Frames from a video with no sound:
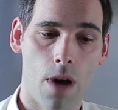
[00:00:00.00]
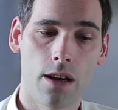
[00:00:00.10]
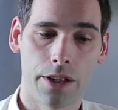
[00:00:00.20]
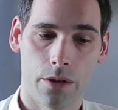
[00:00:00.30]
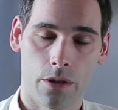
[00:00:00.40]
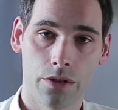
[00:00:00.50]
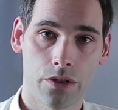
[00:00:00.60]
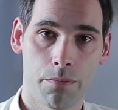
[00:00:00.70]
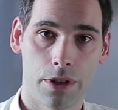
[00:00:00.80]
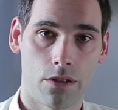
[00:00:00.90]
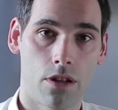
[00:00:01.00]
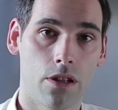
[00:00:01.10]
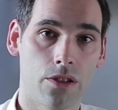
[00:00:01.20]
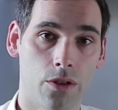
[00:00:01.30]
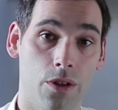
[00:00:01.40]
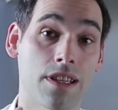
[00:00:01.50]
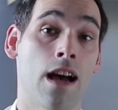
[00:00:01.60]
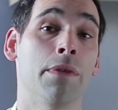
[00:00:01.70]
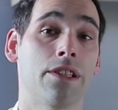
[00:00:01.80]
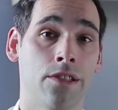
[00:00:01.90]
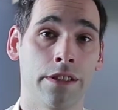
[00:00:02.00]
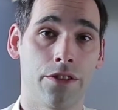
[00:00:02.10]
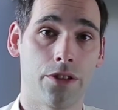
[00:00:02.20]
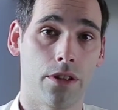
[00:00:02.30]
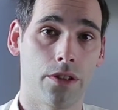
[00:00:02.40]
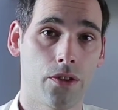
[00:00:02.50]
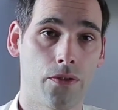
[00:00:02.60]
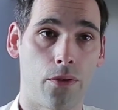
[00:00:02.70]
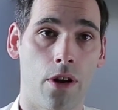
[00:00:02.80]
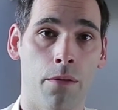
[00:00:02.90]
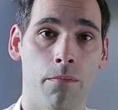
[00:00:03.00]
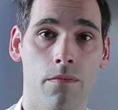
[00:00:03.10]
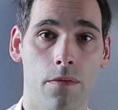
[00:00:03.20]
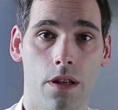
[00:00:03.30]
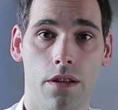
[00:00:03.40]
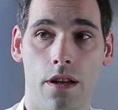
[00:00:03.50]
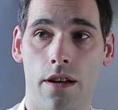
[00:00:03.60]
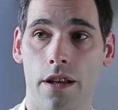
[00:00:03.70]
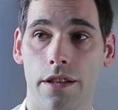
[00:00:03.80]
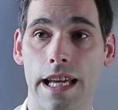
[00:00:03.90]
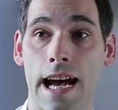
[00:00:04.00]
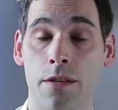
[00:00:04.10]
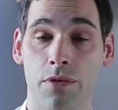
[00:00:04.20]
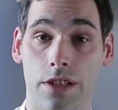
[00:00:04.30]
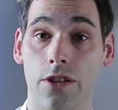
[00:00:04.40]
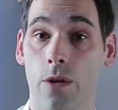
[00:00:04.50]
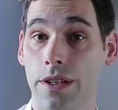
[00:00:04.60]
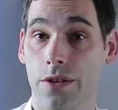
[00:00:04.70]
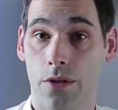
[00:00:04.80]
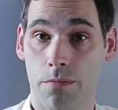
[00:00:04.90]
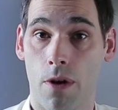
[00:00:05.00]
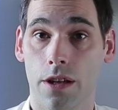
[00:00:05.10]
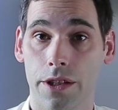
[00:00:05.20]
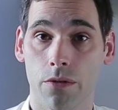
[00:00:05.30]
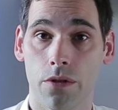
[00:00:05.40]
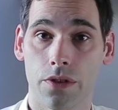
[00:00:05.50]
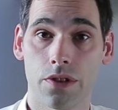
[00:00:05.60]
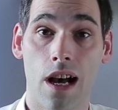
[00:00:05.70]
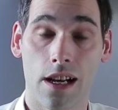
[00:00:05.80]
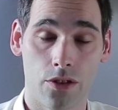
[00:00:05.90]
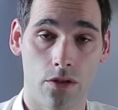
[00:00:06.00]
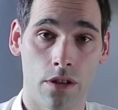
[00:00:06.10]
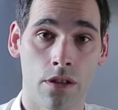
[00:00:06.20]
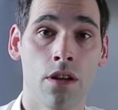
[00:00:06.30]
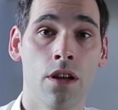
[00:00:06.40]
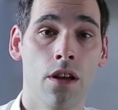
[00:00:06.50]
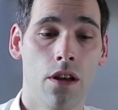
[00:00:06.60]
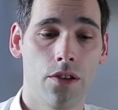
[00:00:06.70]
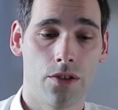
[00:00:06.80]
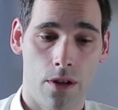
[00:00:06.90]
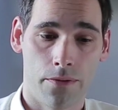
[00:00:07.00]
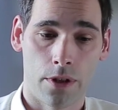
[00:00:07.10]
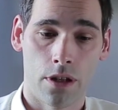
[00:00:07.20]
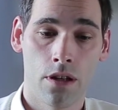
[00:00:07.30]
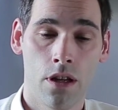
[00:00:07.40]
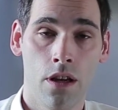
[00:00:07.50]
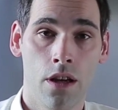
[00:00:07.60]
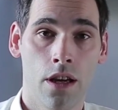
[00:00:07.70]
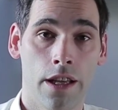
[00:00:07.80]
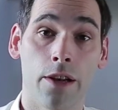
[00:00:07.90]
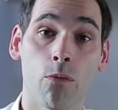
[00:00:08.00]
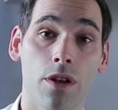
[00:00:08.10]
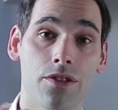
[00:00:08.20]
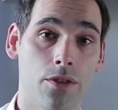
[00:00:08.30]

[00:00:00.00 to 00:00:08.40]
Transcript: molecules, but there are also atomic signatures from the atoms that go into those molecules, oxygen, sulfur. And then once